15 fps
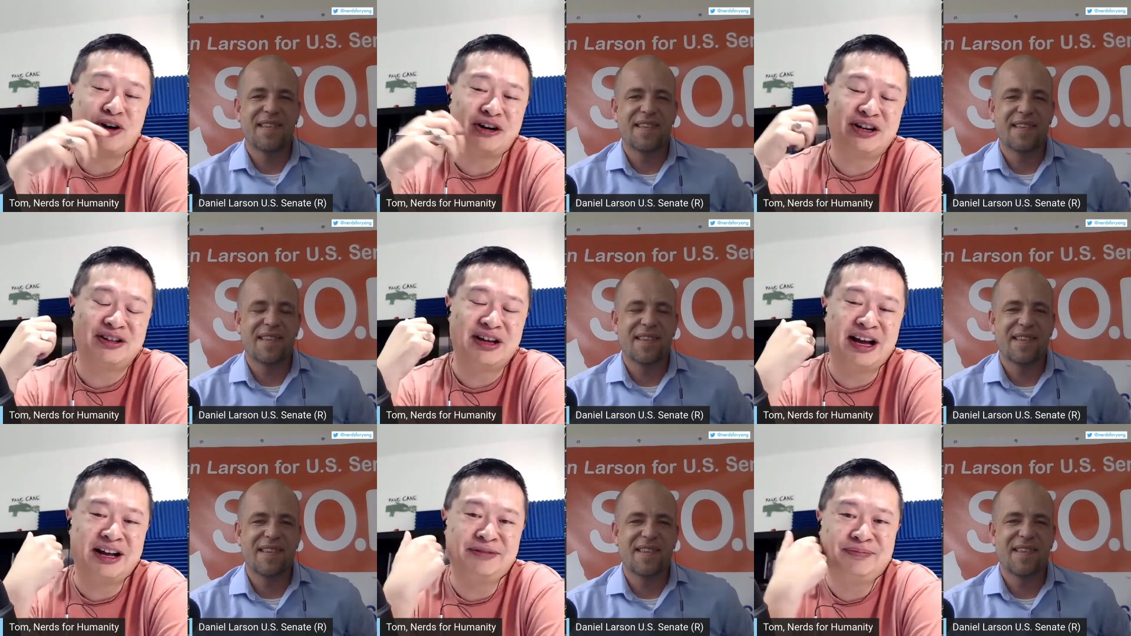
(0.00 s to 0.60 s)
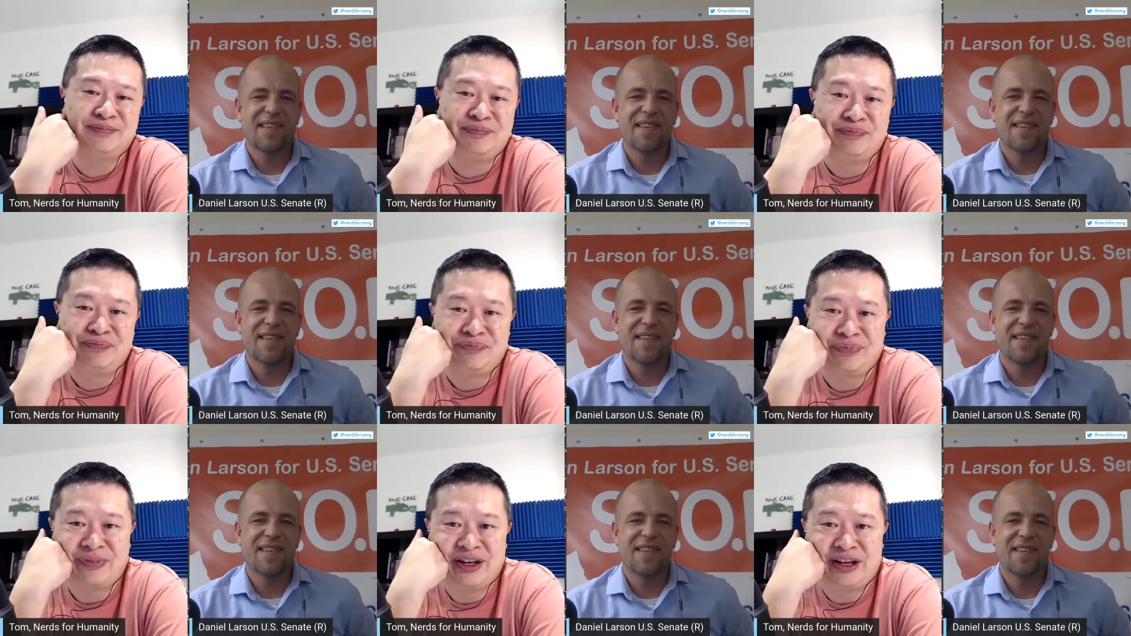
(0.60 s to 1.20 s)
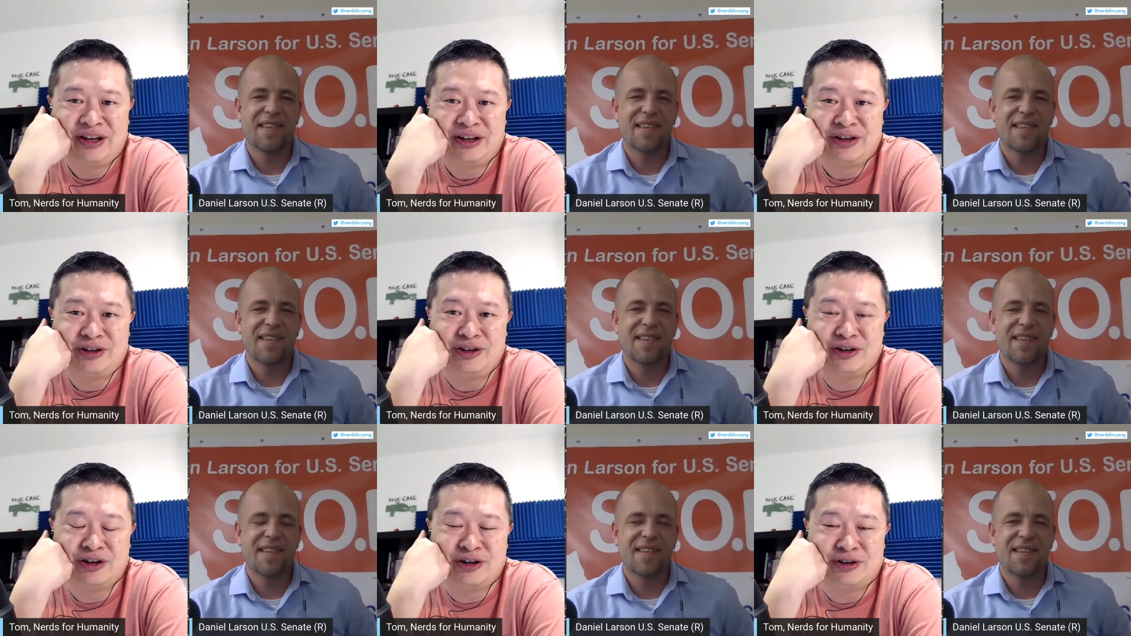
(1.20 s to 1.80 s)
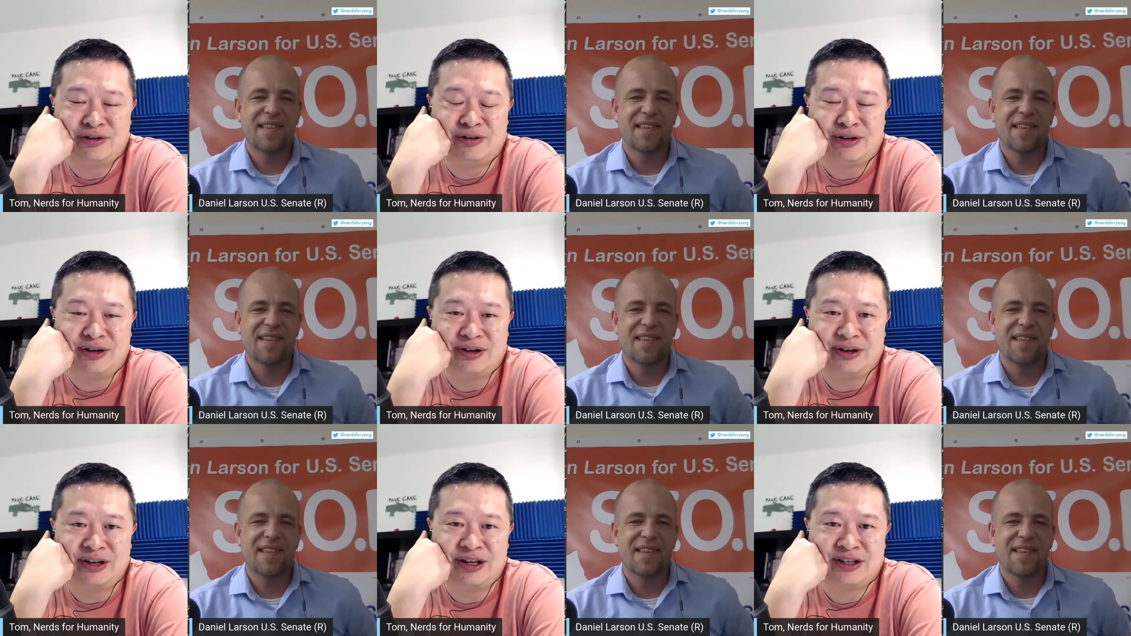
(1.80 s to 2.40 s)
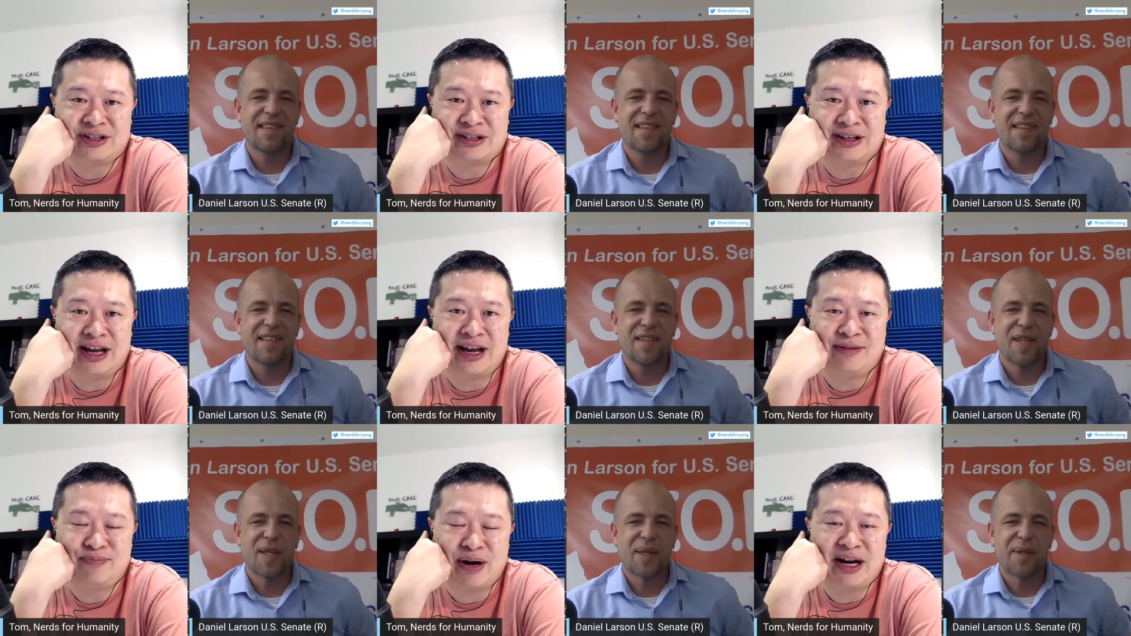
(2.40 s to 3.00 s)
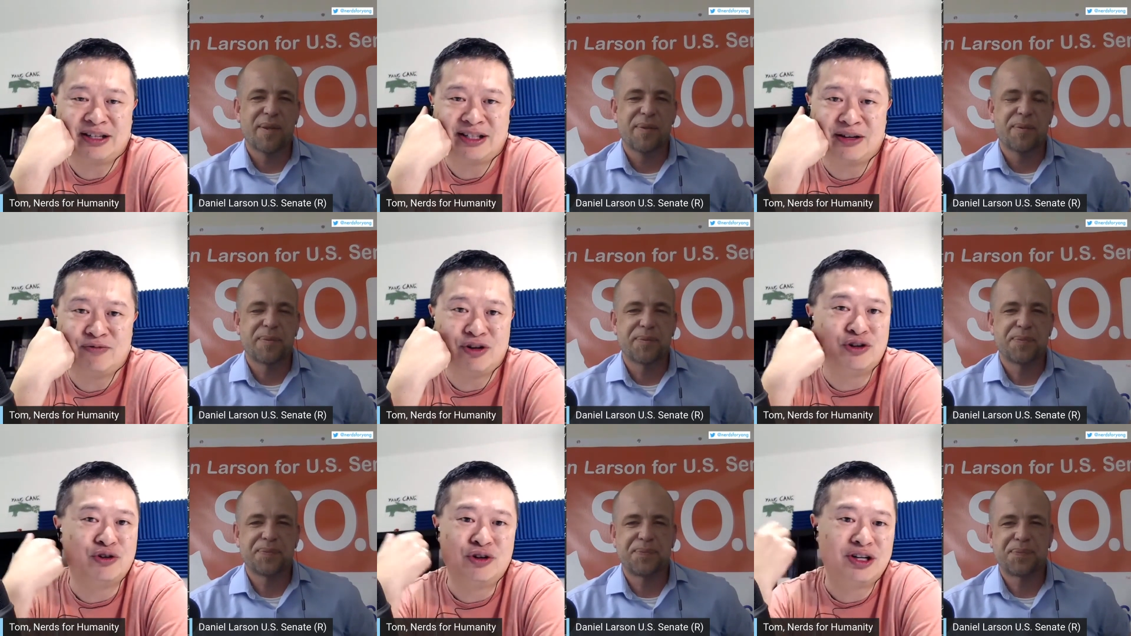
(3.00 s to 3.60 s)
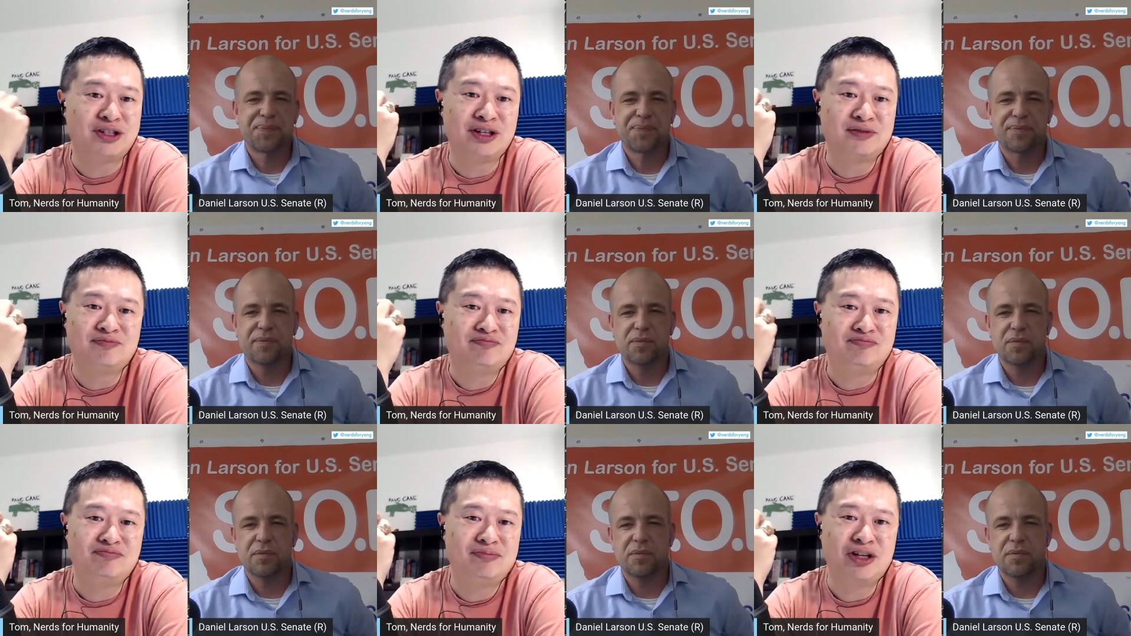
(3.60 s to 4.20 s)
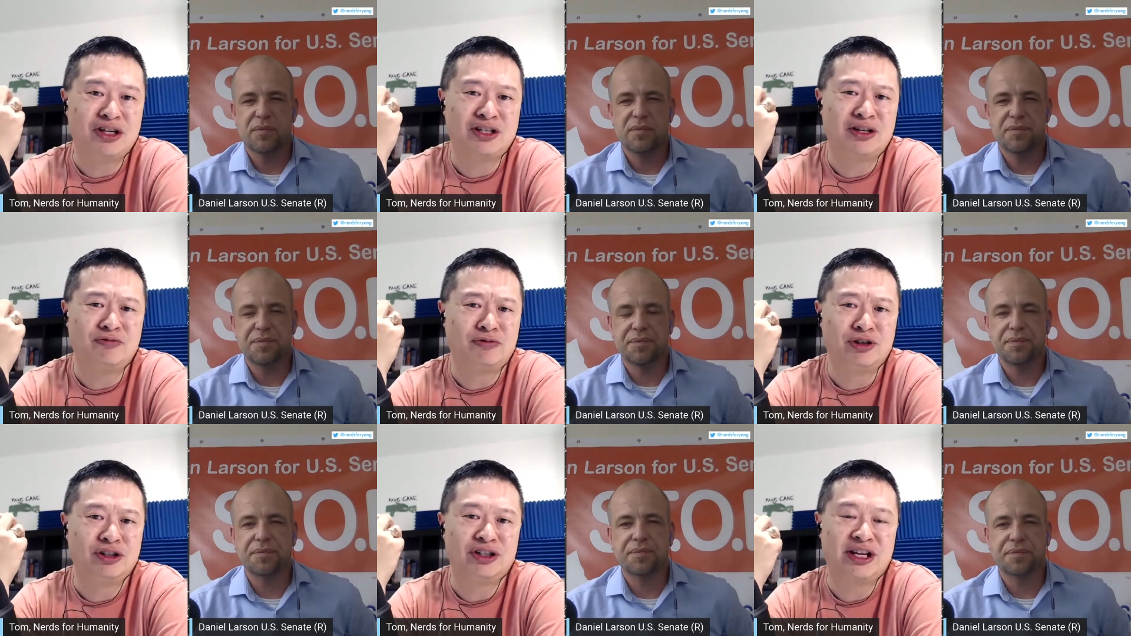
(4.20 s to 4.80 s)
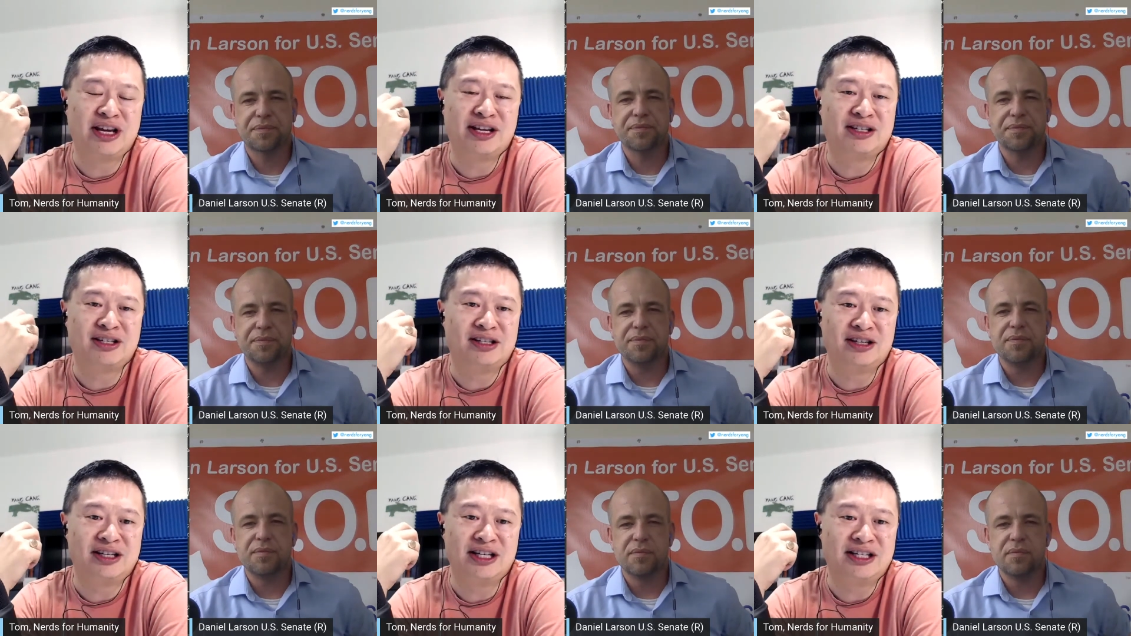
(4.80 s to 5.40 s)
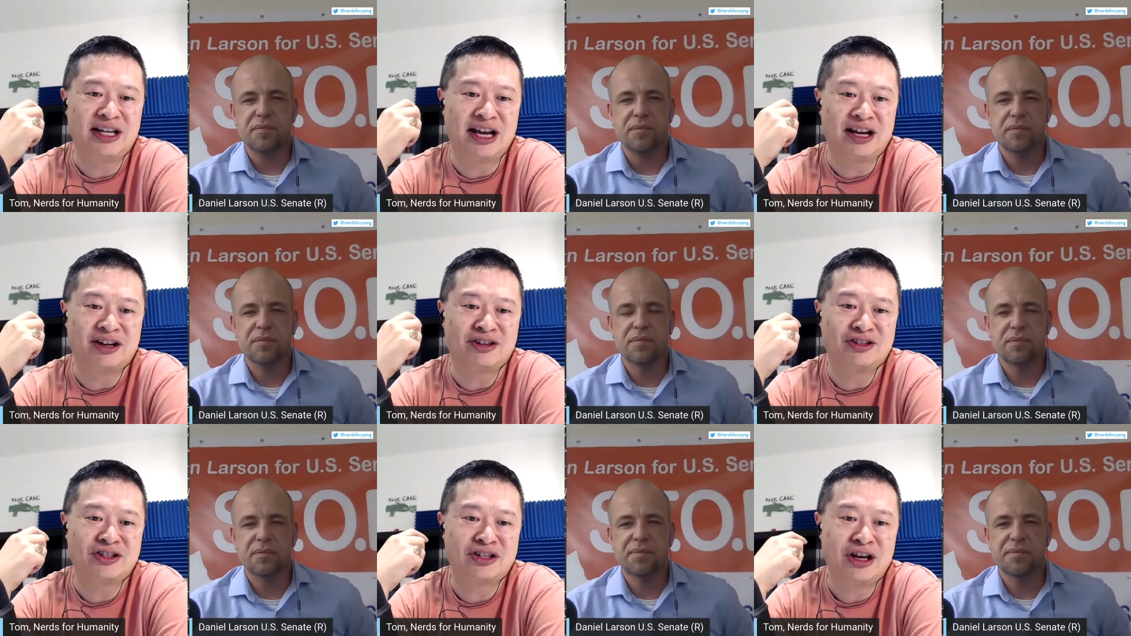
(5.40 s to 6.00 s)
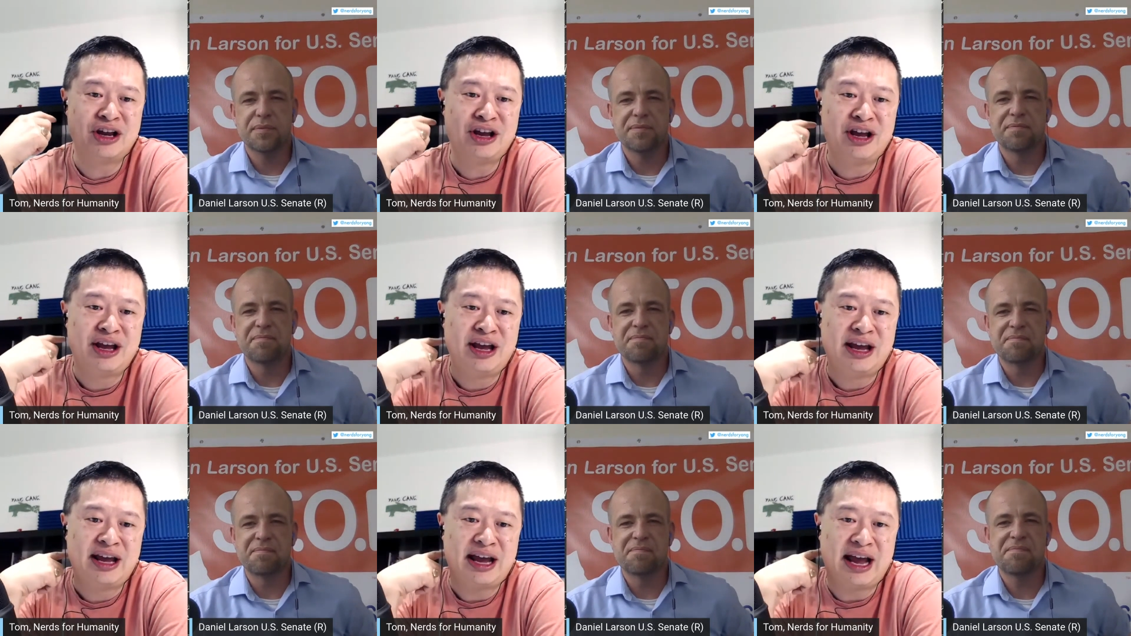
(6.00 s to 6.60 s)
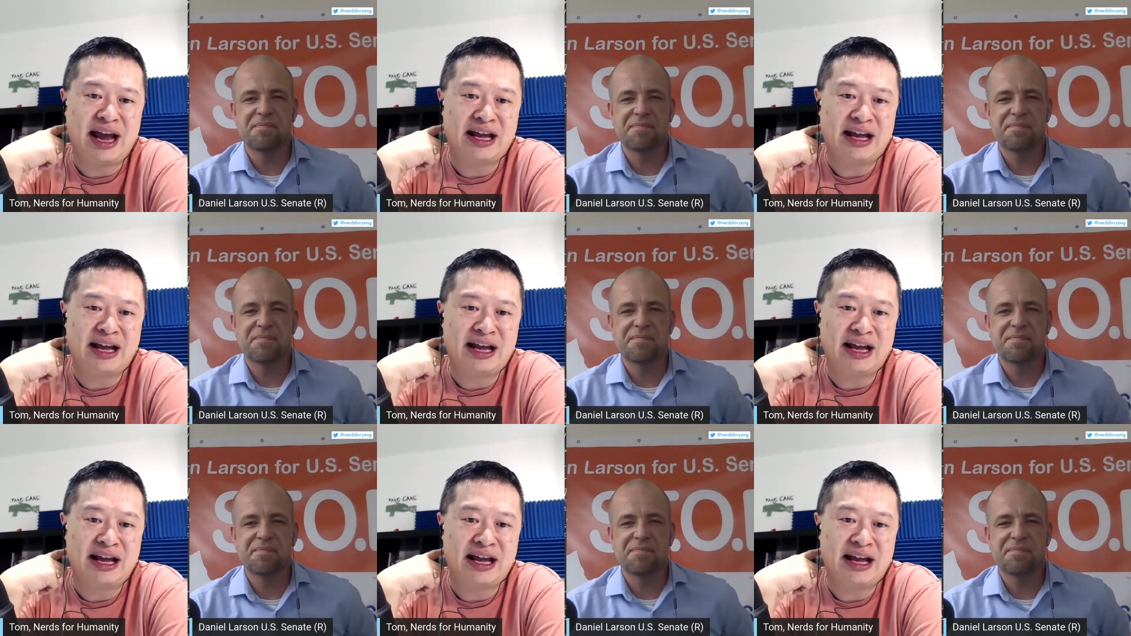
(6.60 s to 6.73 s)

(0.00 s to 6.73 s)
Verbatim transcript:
Speaker 1: Party that, you know, is led by someone who isn't isn't really into the details, mm.